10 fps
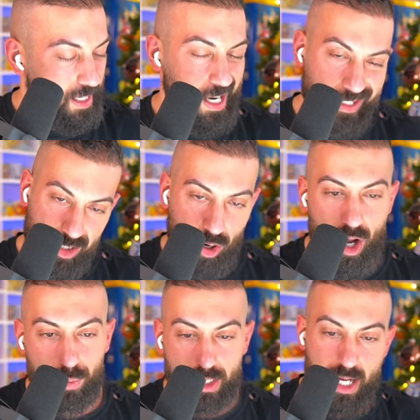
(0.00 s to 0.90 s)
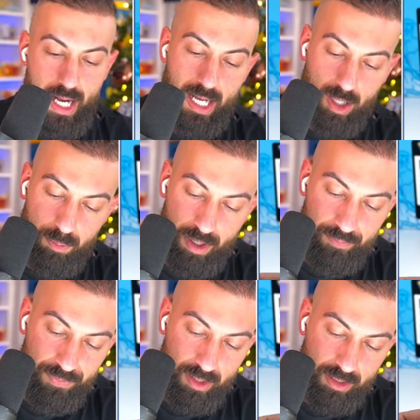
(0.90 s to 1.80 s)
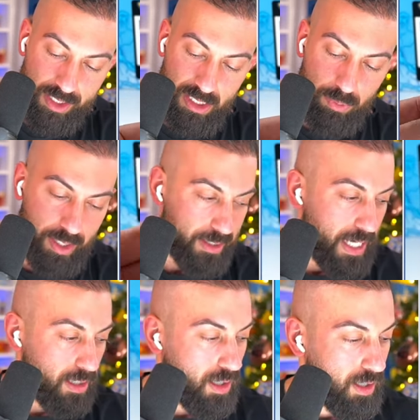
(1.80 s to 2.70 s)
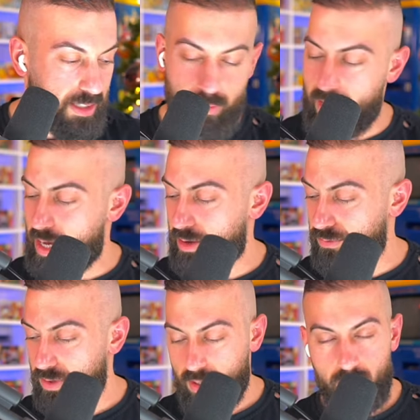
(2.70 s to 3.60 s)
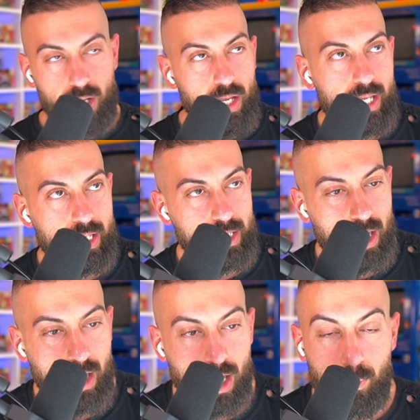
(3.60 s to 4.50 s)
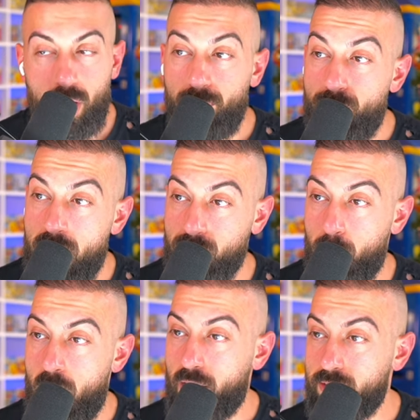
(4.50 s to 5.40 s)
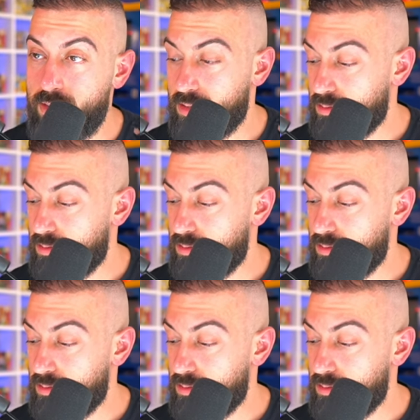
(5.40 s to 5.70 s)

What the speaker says: All right, starting off with the non-holo, but let's see if we can get that luck that we have in our fossil box